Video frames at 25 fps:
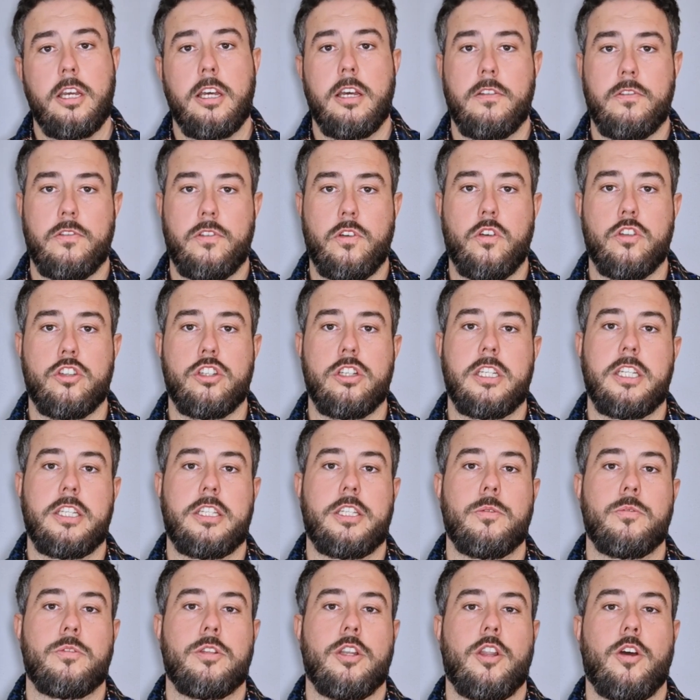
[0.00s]
Unfortunately,
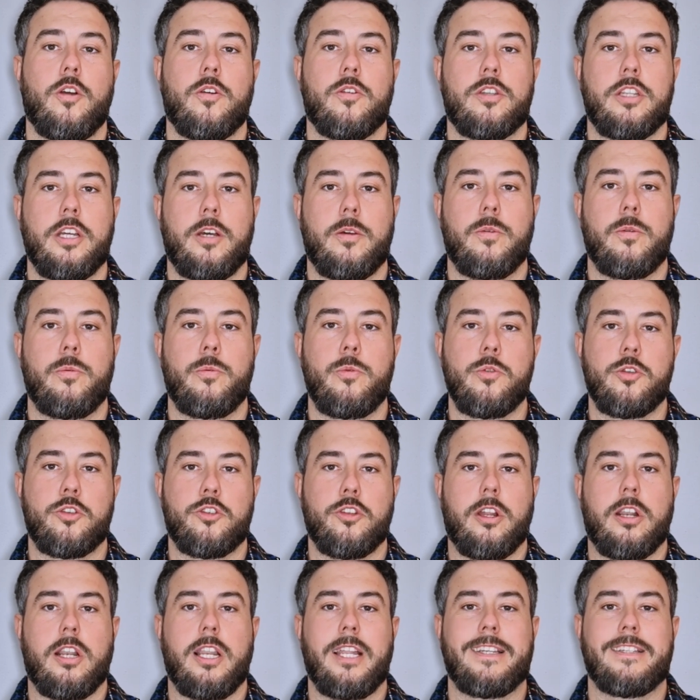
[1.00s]
due to lockdown, we were
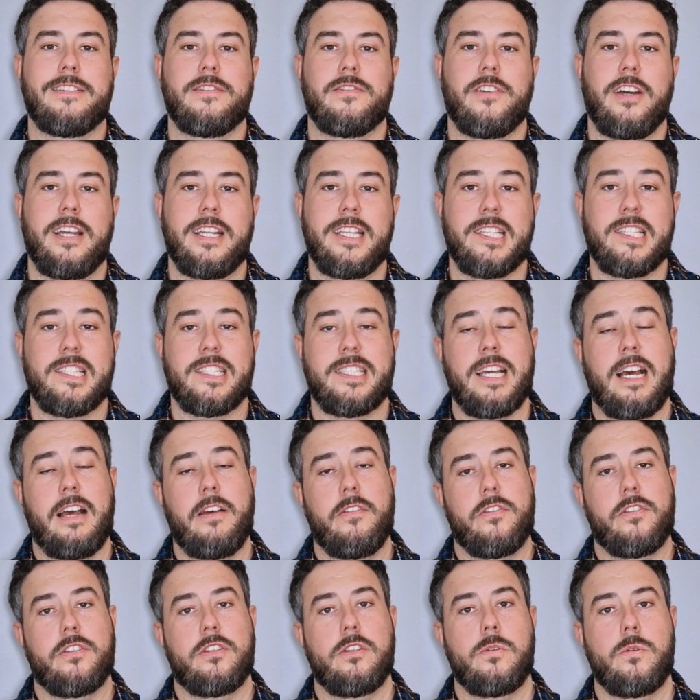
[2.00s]
struggling to find
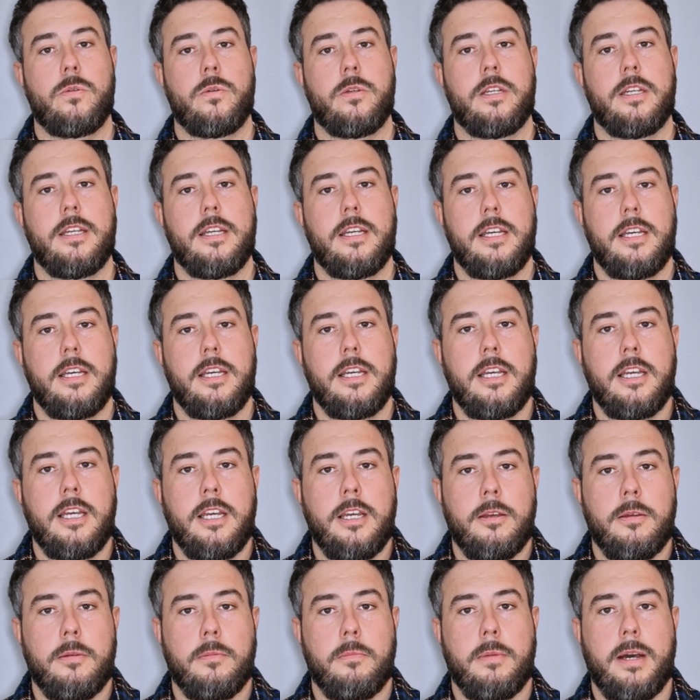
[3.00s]
staff to
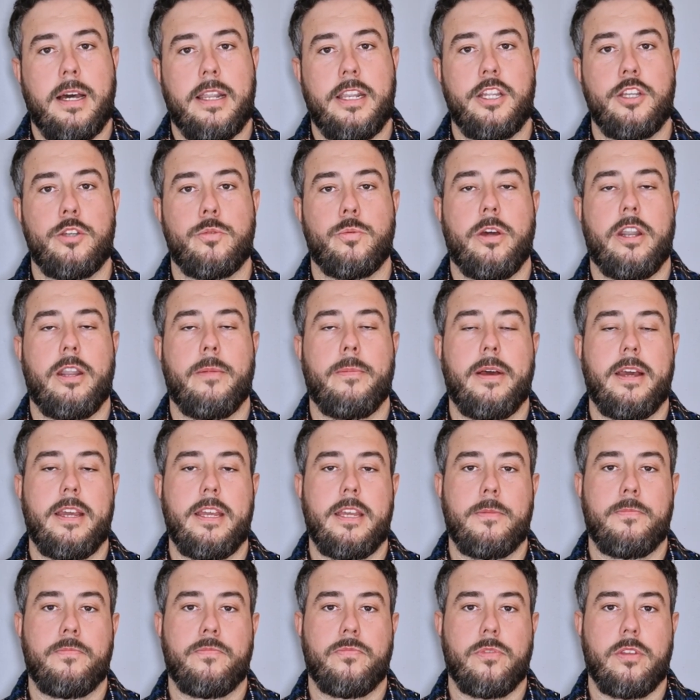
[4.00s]
manage one of
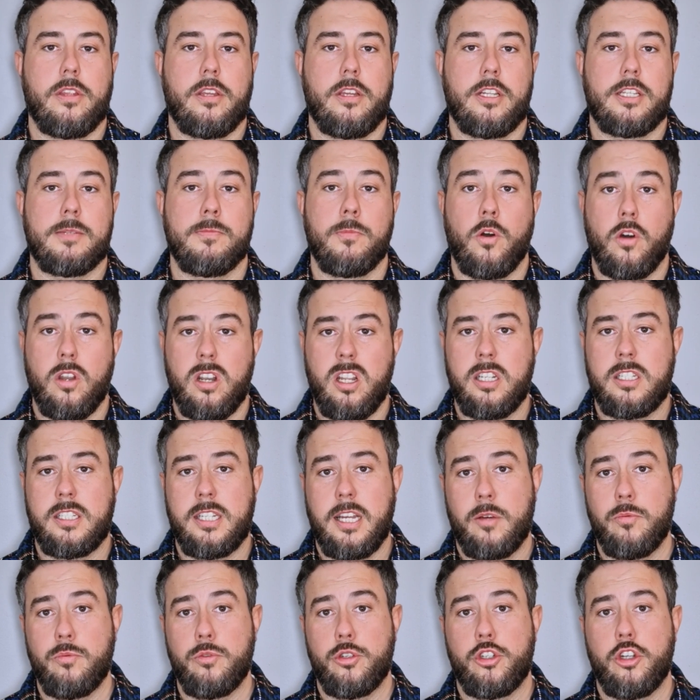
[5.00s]
my smaller
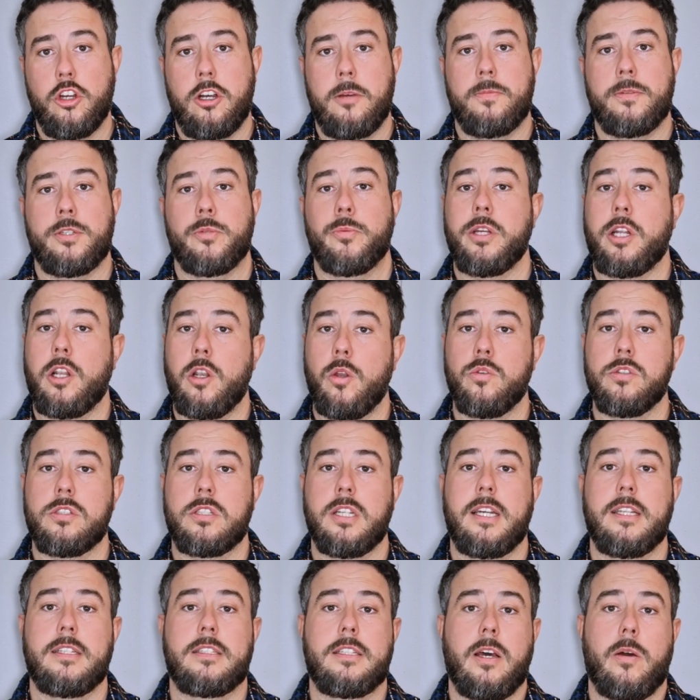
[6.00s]
town shops. We closed
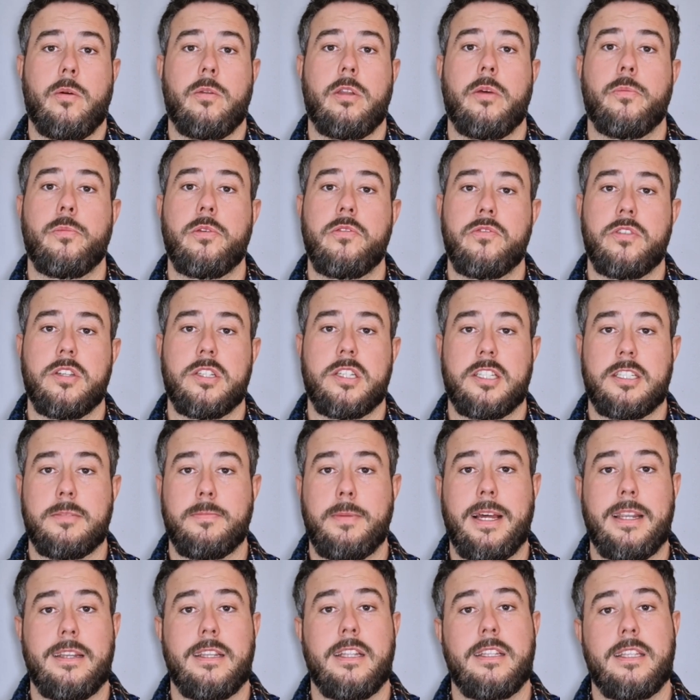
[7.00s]
that down and we've just
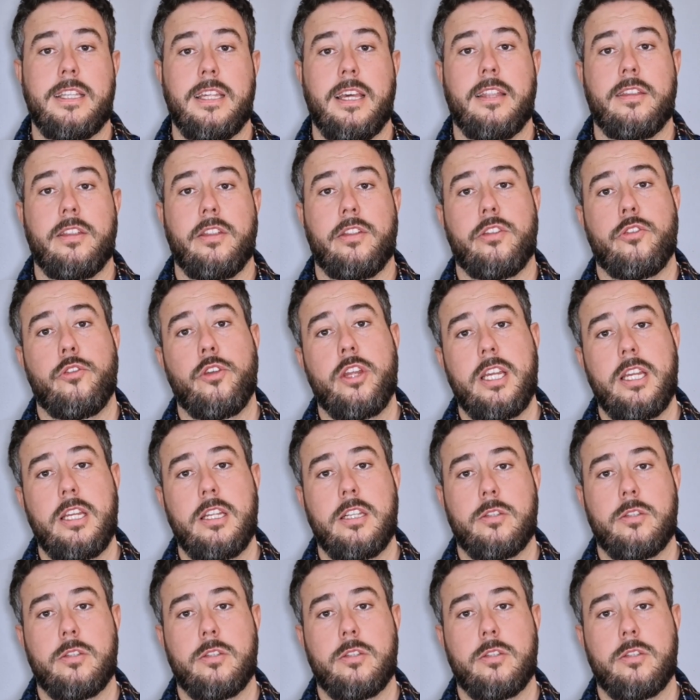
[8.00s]
expanded the other 3.